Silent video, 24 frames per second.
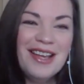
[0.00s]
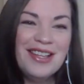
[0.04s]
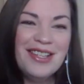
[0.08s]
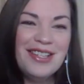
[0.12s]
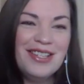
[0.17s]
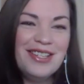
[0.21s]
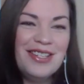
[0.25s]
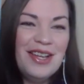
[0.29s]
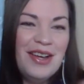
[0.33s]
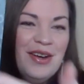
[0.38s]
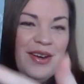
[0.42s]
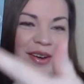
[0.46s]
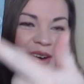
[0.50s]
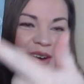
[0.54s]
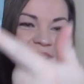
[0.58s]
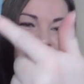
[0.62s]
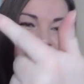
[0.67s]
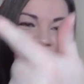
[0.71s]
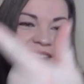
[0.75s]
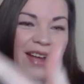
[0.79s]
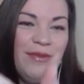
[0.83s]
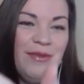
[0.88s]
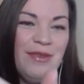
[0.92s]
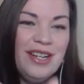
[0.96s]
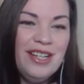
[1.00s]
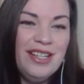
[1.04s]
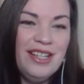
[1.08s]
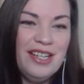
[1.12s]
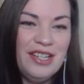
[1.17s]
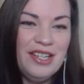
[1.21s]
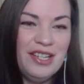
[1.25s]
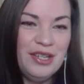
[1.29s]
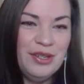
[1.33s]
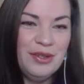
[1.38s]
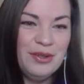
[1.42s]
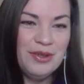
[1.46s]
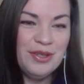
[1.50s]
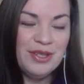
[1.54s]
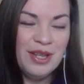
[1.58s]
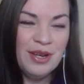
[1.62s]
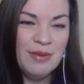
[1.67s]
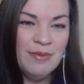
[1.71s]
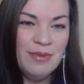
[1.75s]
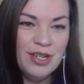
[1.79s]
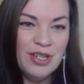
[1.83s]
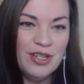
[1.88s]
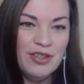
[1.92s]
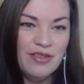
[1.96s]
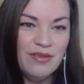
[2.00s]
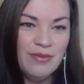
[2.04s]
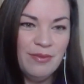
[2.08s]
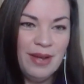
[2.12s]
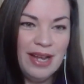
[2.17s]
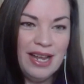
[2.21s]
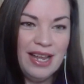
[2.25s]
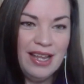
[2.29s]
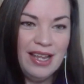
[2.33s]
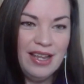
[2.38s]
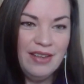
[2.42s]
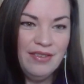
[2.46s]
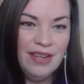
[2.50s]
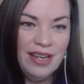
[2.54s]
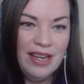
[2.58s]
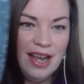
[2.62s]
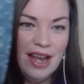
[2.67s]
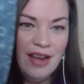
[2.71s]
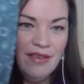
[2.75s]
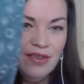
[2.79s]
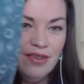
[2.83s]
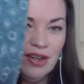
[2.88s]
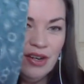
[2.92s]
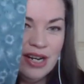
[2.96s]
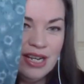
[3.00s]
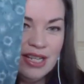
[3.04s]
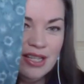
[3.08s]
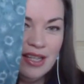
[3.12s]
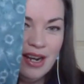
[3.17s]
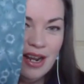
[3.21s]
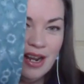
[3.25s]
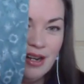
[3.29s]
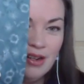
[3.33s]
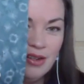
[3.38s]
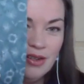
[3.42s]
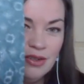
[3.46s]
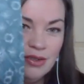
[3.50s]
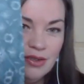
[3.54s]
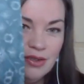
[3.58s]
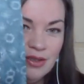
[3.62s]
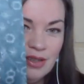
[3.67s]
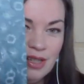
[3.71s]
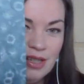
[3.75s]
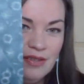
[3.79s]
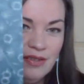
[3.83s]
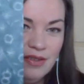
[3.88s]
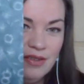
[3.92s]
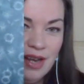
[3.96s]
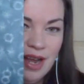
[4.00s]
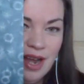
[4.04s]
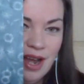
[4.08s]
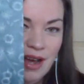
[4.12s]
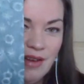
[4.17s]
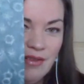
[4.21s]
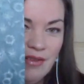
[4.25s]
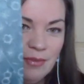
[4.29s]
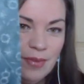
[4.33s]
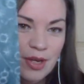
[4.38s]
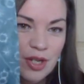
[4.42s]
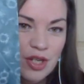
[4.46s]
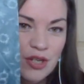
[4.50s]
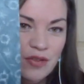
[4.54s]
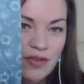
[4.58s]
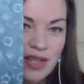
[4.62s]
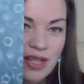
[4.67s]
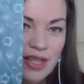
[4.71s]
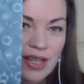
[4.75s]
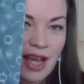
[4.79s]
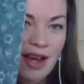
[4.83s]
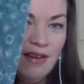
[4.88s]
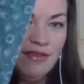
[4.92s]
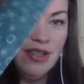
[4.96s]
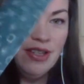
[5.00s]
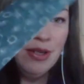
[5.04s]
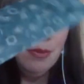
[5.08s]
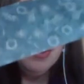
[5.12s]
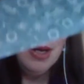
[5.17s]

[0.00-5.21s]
So I really use so much of my evening evergreen that I don't even have much of it left.